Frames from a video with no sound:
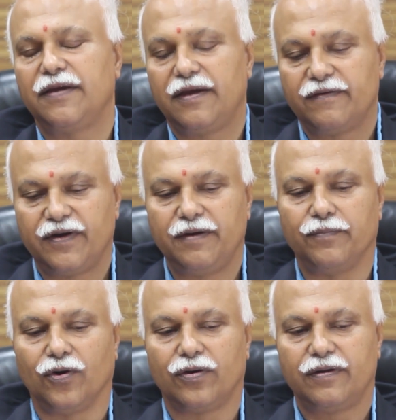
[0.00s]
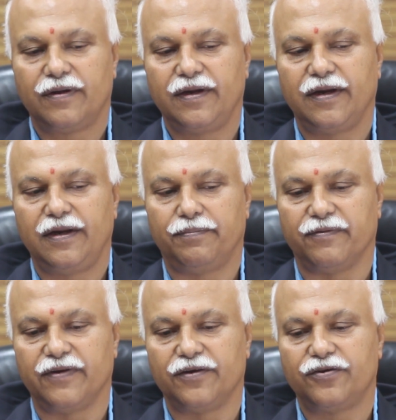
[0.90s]
thing is very important in any
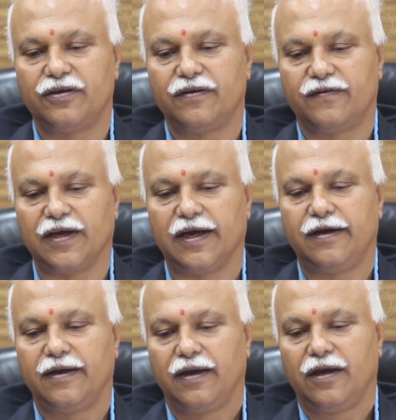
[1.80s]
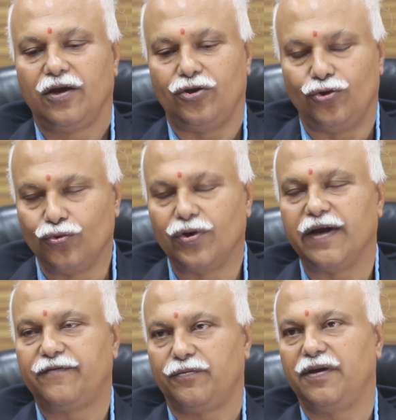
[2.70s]
profession is that you
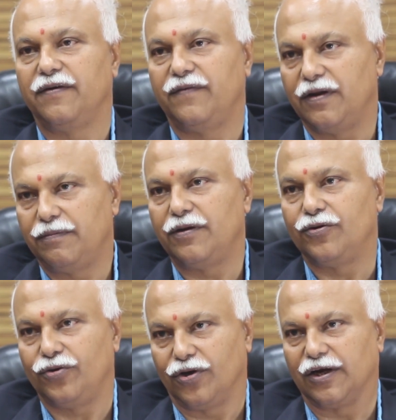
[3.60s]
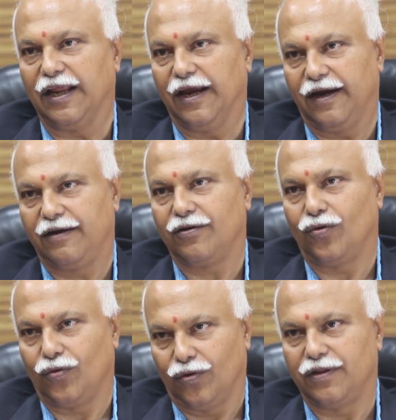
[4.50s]
have to be available to your client
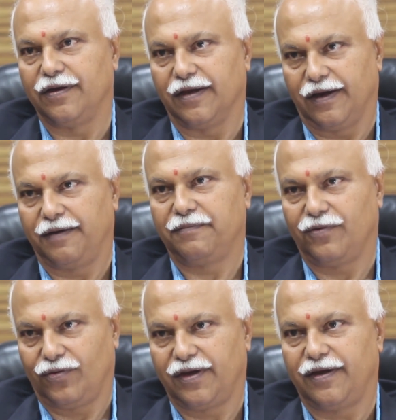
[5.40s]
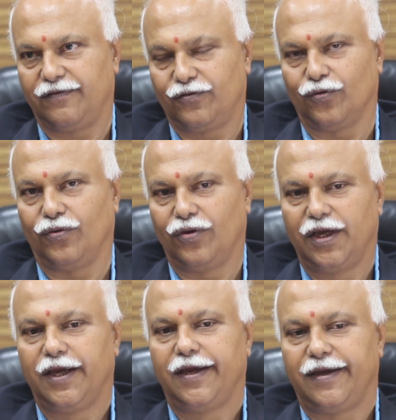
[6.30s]
all the time. Okay, so
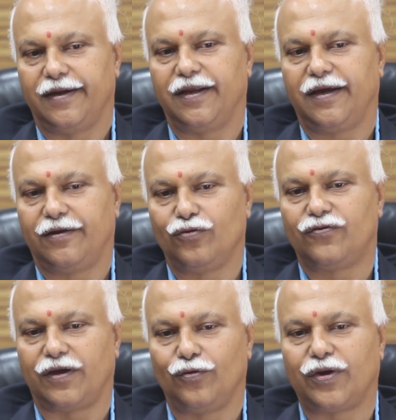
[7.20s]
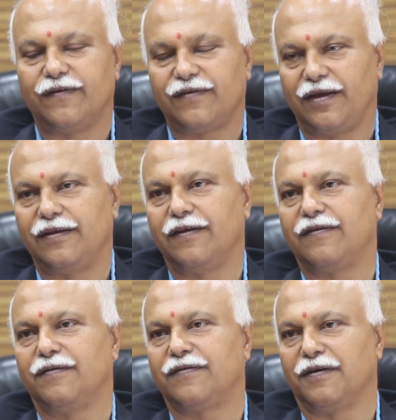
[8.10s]
like you can say
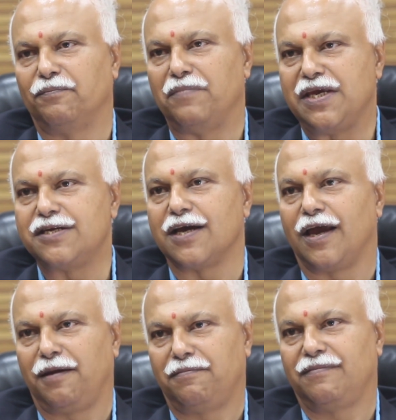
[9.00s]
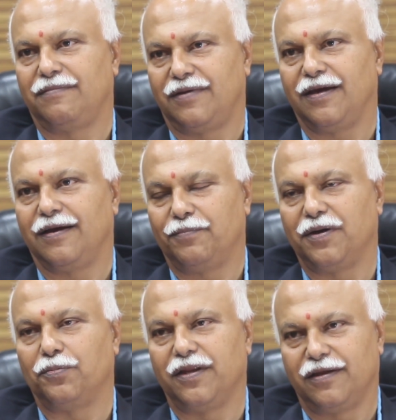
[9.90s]
there's some me time there,
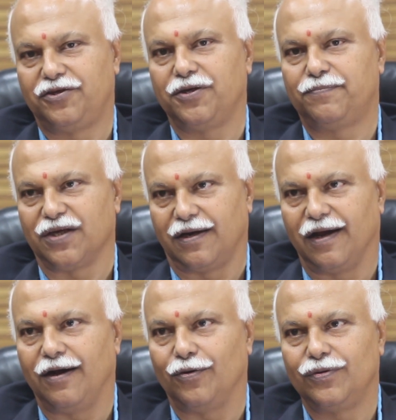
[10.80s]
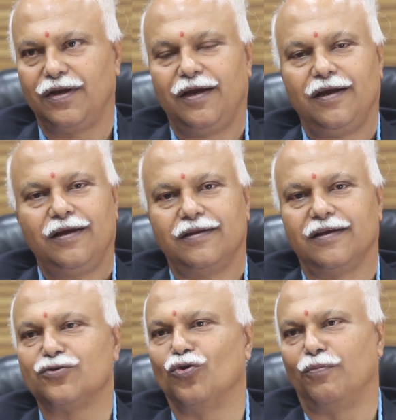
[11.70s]
but when the chips are down,
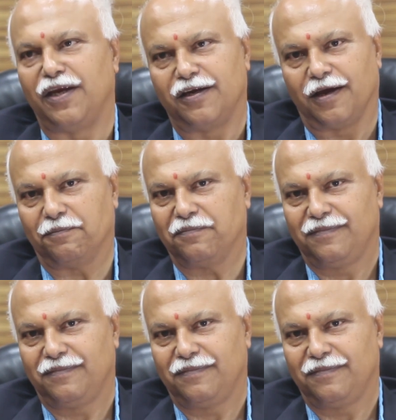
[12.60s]
there's no me time.